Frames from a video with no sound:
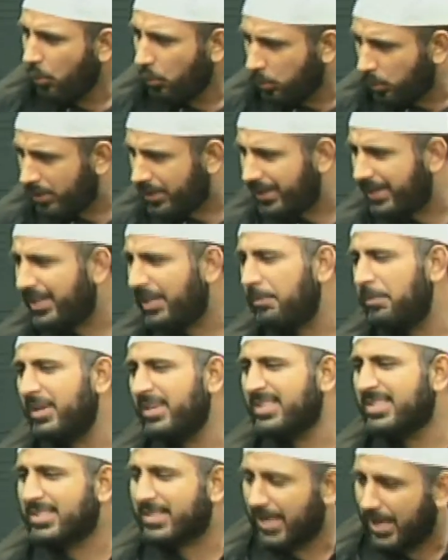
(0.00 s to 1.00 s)
Wouldn't it
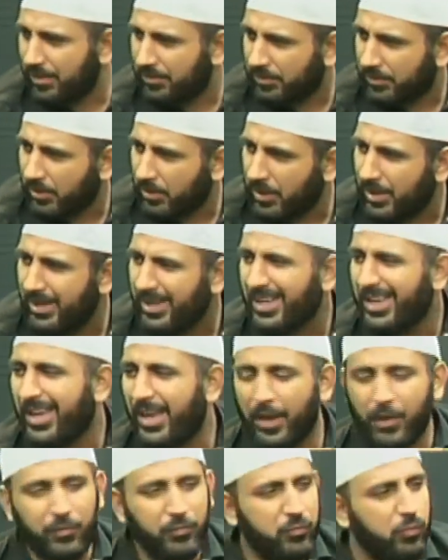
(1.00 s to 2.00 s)
be safer
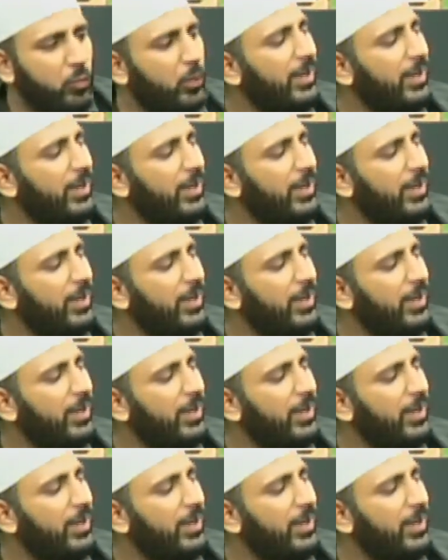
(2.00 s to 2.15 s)
if